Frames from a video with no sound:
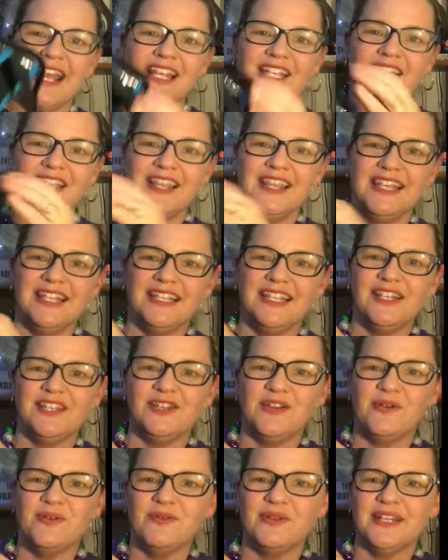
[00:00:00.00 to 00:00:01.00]
So this is
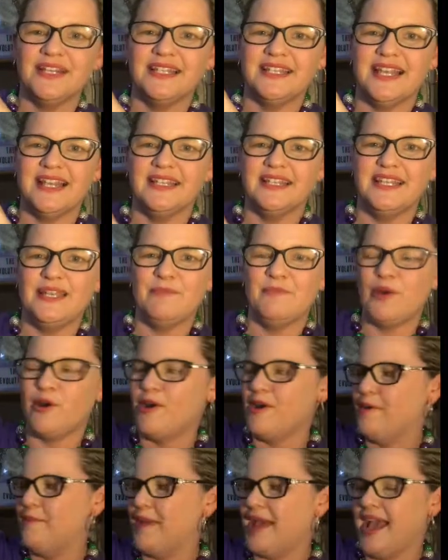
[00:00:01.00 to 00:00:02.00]
called a Scentsy
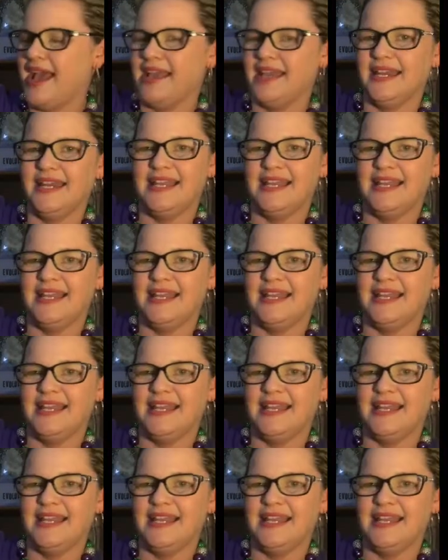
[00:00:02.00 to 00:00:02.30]
borrow bag.